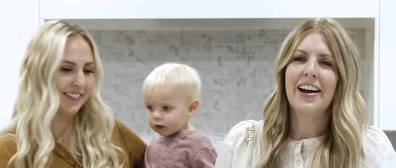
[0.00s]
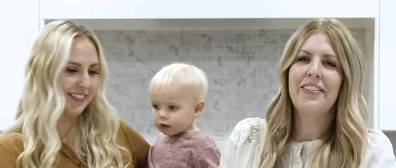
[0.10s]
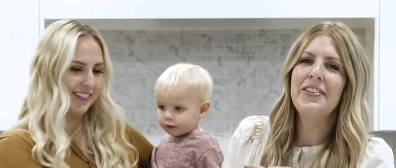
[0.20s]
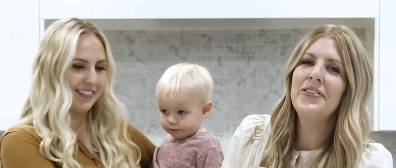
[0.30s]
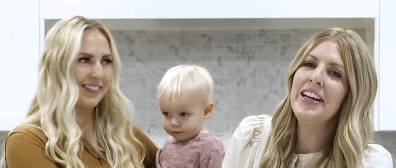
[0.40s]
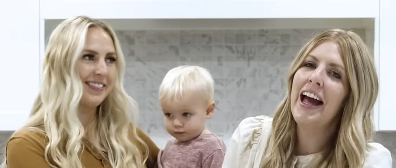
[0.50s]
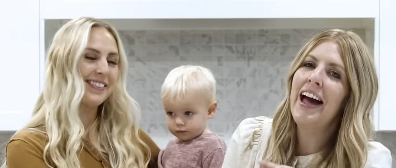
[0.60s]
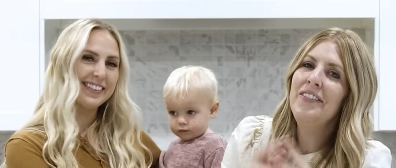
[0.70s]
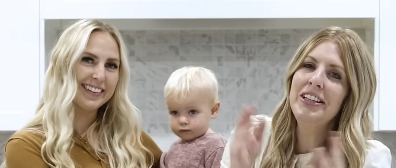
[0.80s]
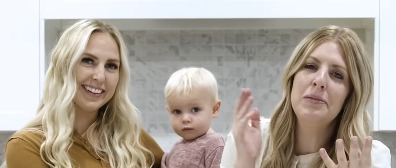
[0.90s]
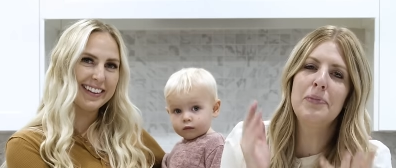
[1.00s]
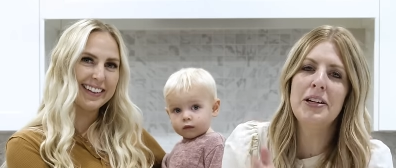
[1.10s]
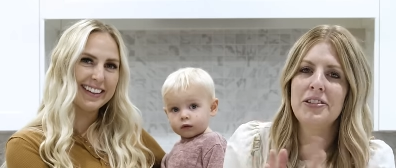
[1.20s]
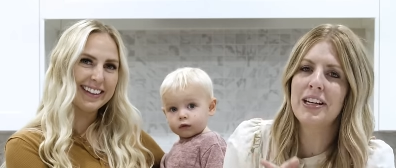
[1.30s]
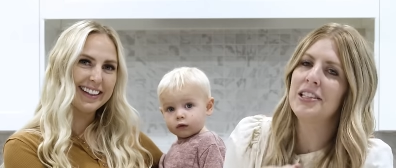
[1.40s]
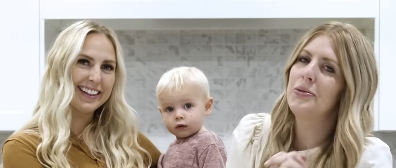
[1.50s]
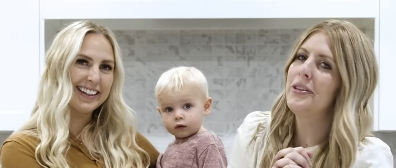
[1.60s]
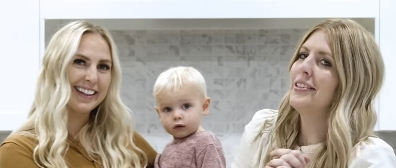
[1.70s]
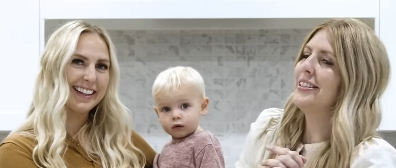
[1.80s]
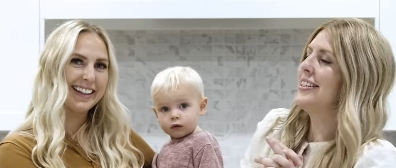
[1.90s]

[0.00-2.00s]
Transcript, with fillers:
Speaker 1: All right, we have a special guest with us